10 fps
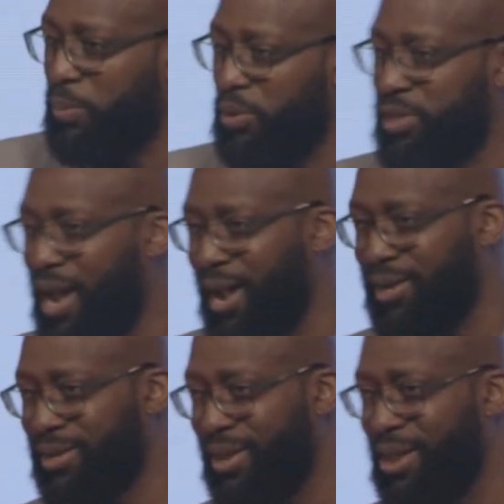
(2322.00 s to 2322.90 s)
died.
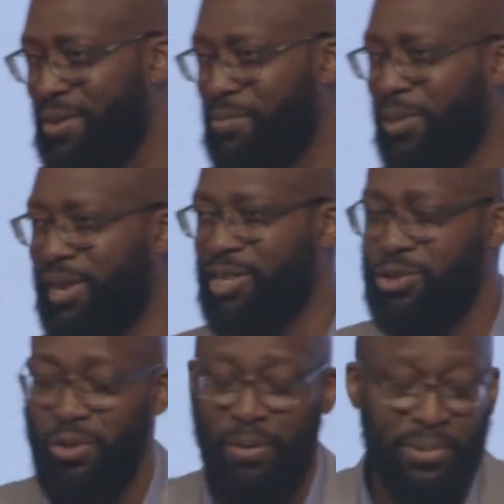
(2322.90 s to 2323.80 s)
But guess
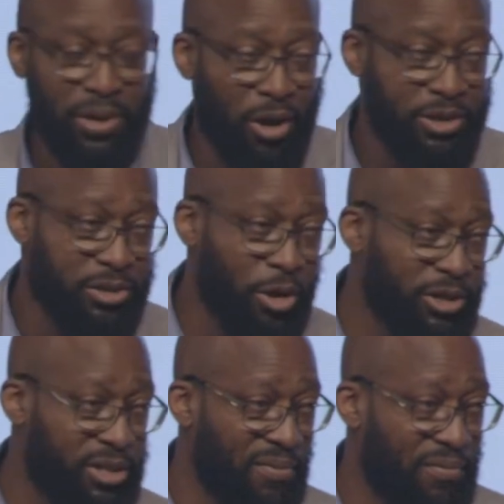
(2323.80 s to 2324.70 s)
what? Because God
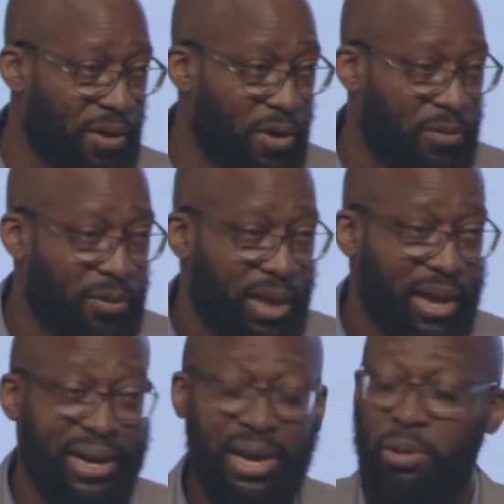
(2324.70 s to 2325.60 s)
is involved,
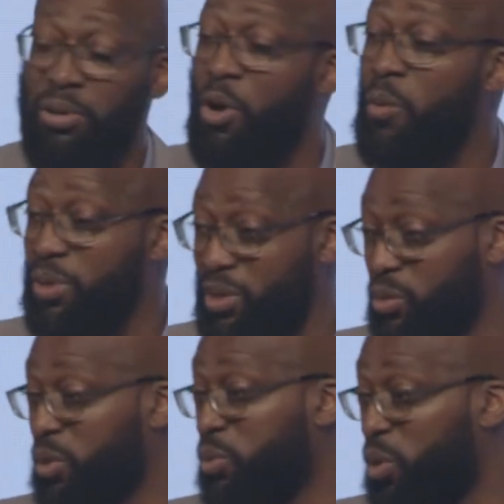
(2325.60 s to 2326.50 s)
they were
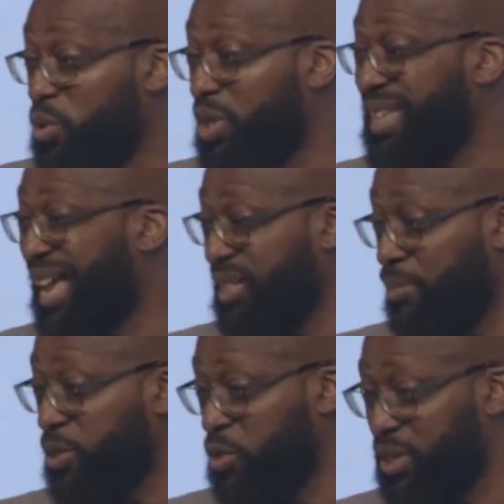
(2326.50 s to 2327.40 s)
it's
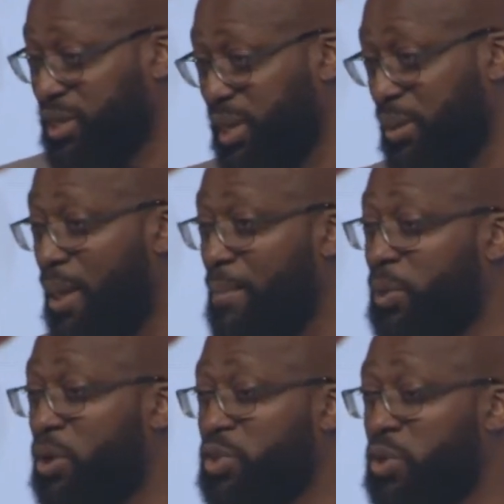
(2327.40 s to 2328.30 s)
tantamount to sleep,
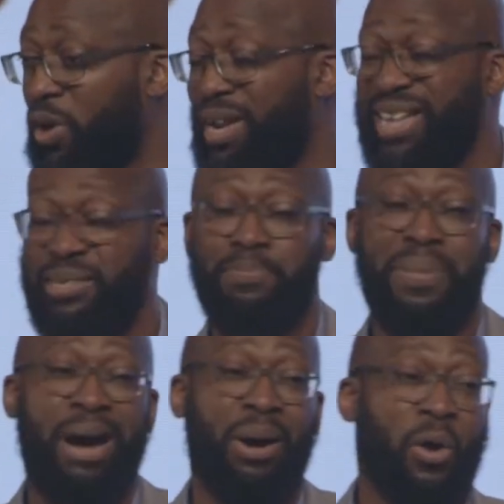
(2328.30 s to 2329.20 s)
because God has
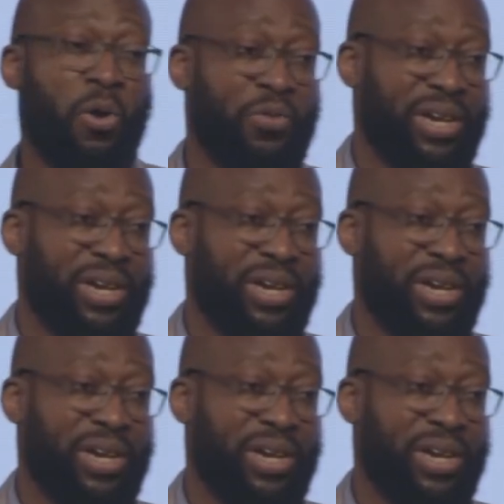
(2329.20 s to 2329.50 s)
power over